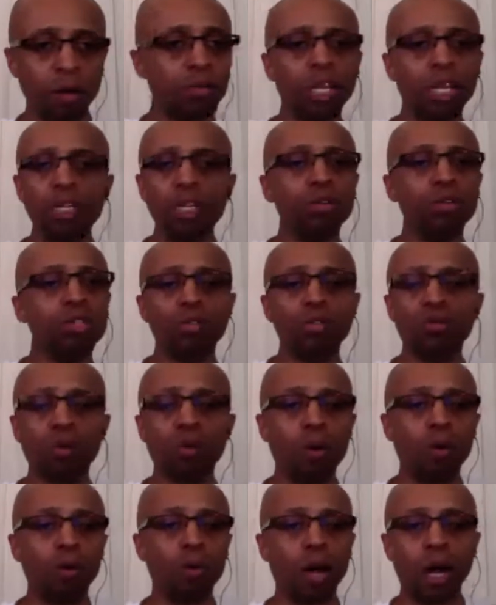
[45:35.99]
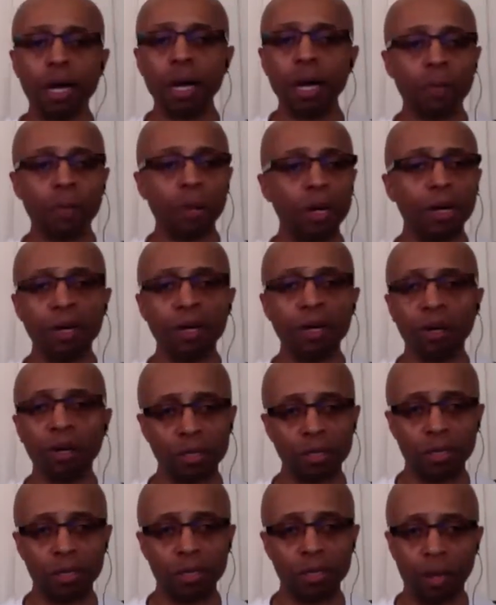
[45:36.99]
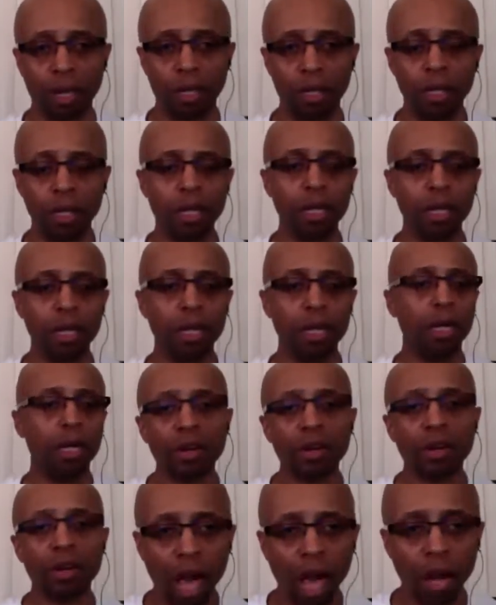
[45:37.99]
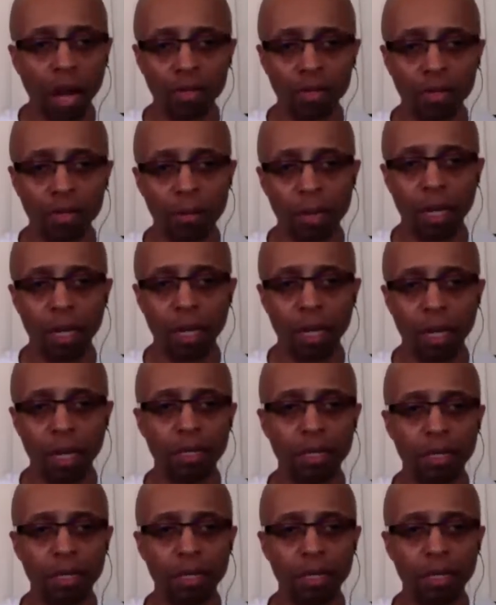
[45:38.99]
I don't think you just want a couple $100 a month, $100 a month.